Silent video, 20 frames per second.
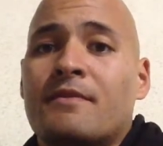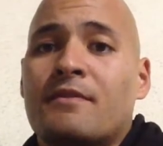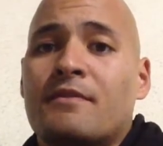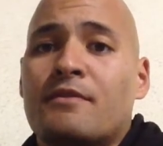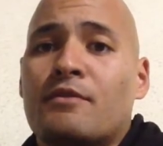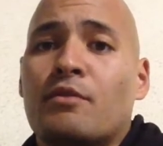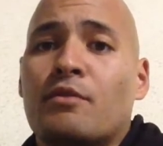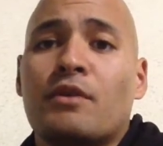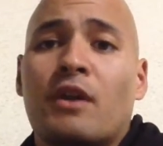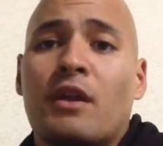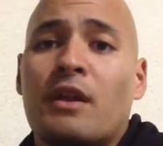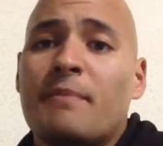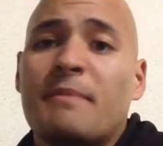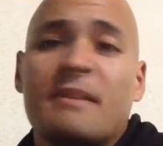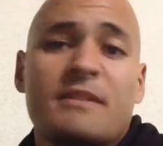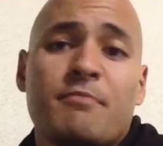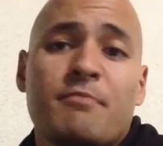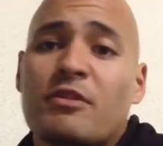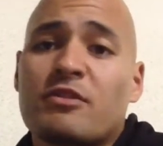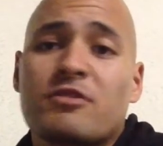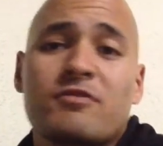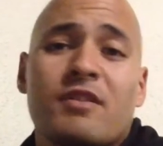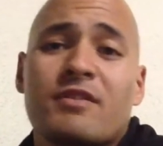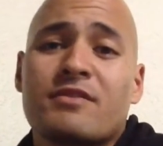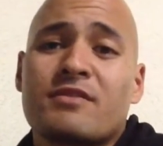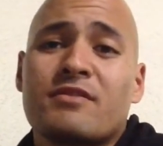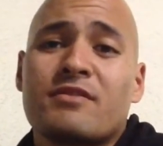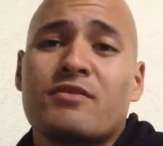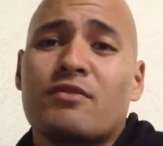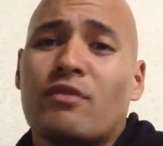Don't call it mixed martial
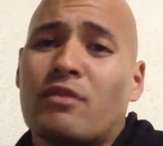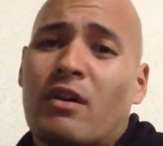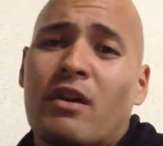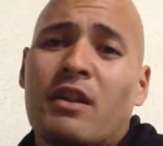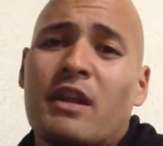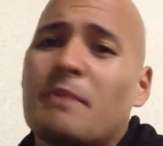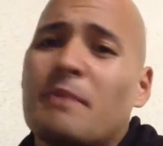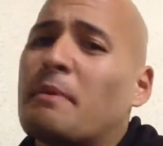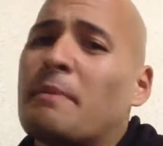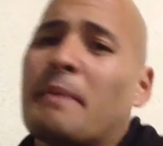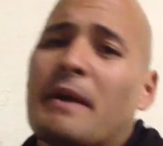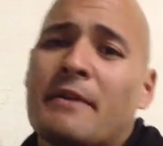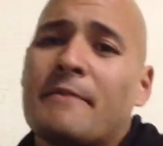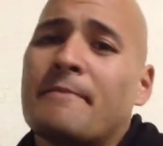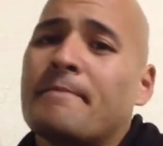arts. Don't call it MMA.